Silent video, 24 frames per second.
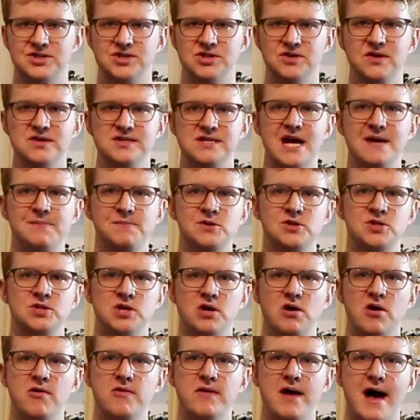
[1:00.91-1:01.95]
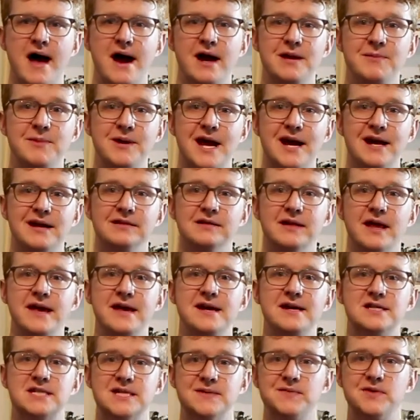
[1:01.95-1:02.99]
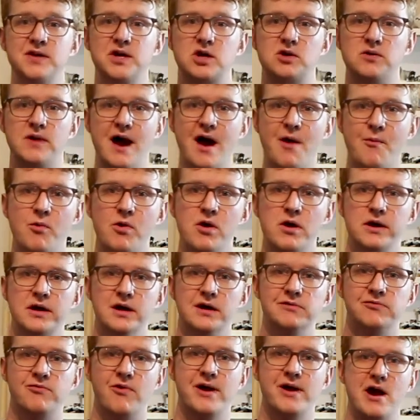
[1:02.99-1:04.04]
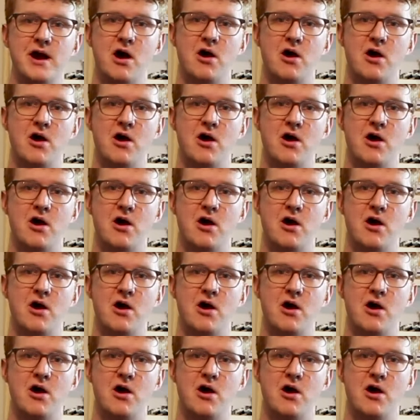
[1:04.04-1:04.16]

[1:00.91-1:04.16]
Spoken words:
So this episode, I'm going to be kind of laying some of the groundwork of